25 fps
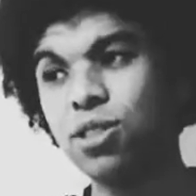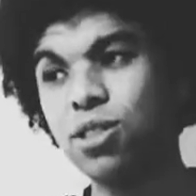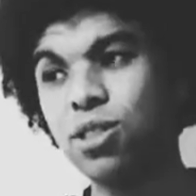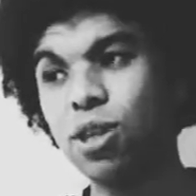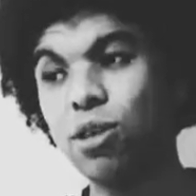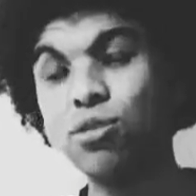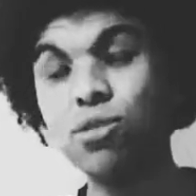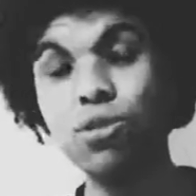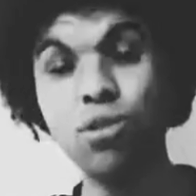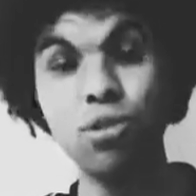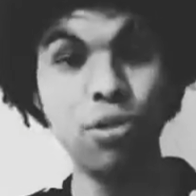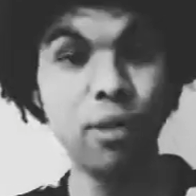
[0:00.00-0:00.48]

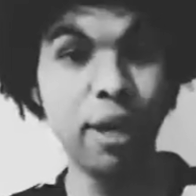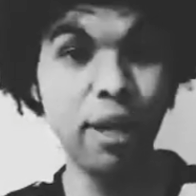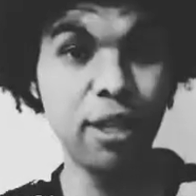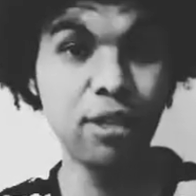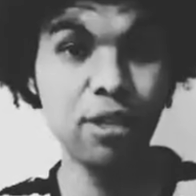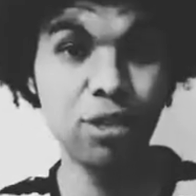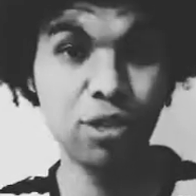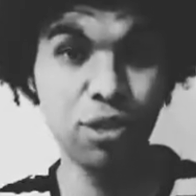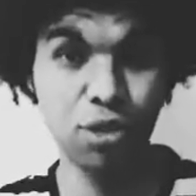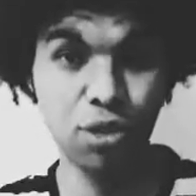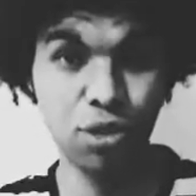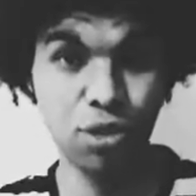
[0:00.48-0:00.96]
don't
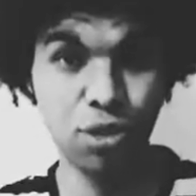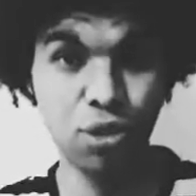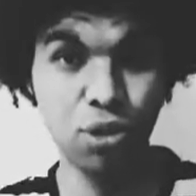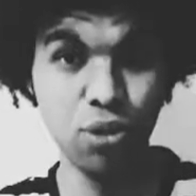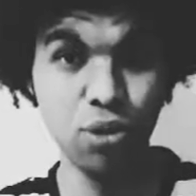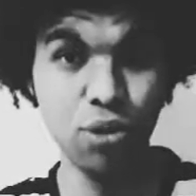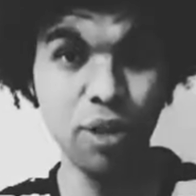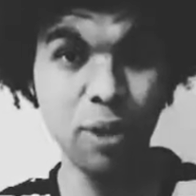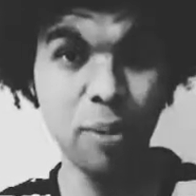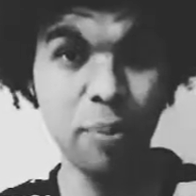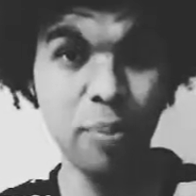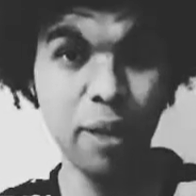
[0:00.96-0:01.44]
rush
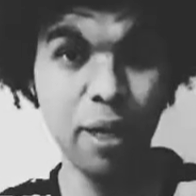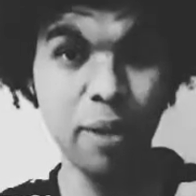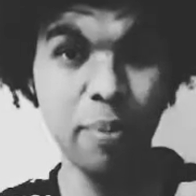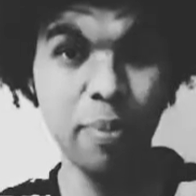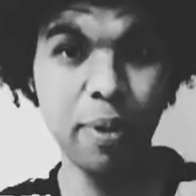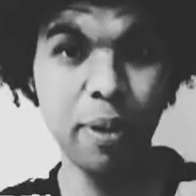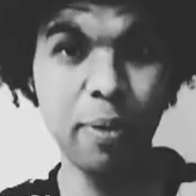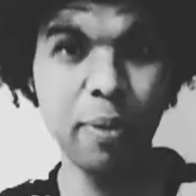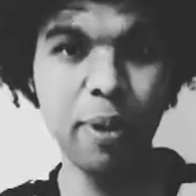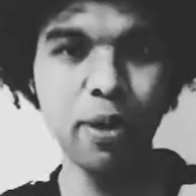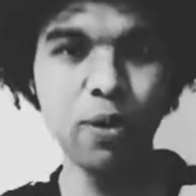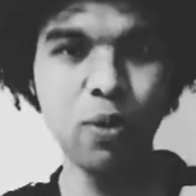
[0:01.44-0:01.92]
through the
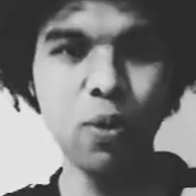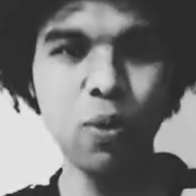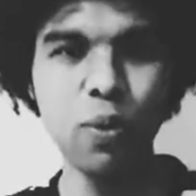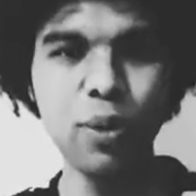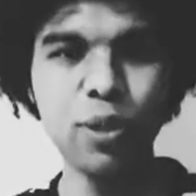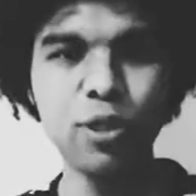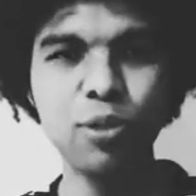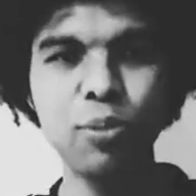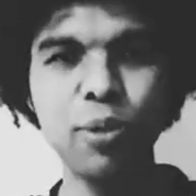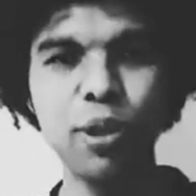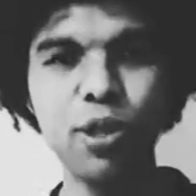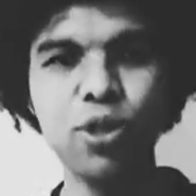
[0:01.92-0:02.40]
paper, but
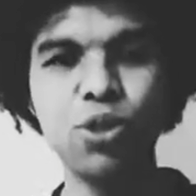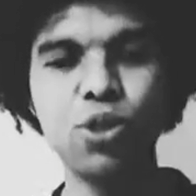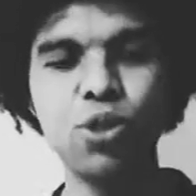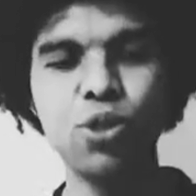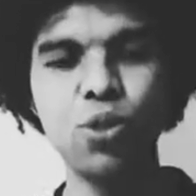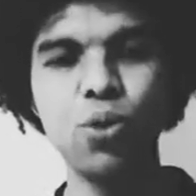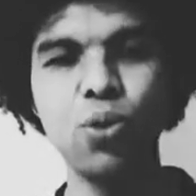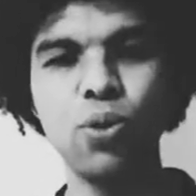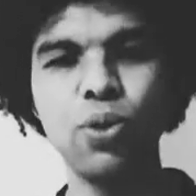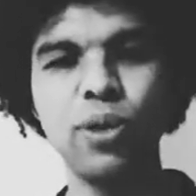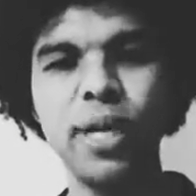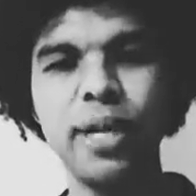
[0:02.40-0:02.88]
always make
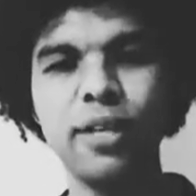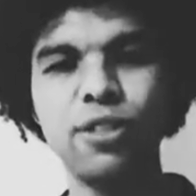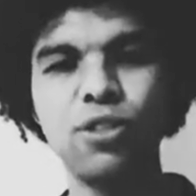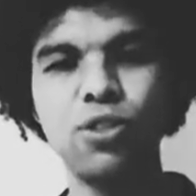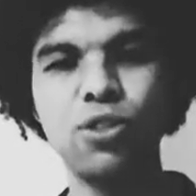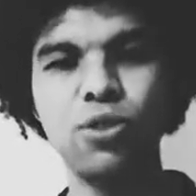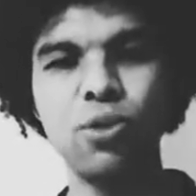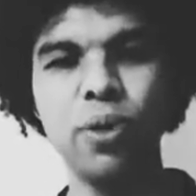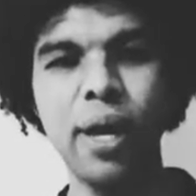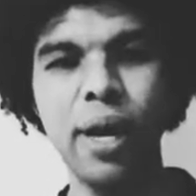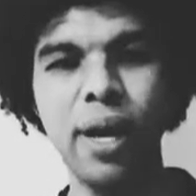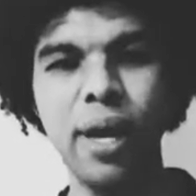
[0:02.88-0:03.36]
sure
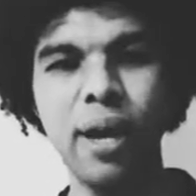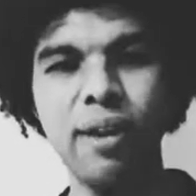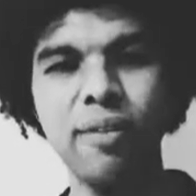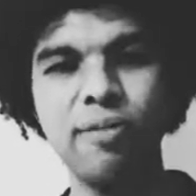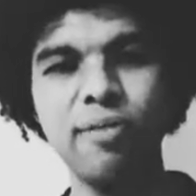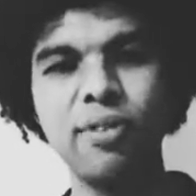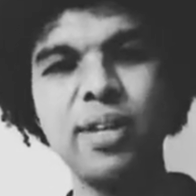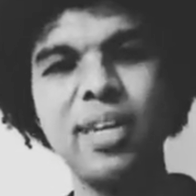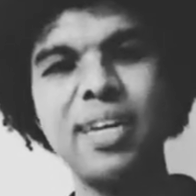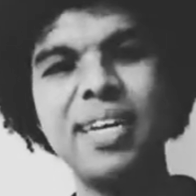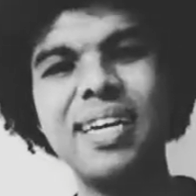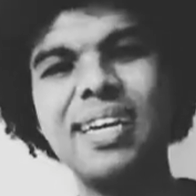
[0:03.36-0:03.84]
that you
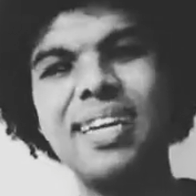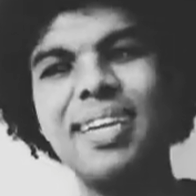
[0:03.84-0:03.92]
have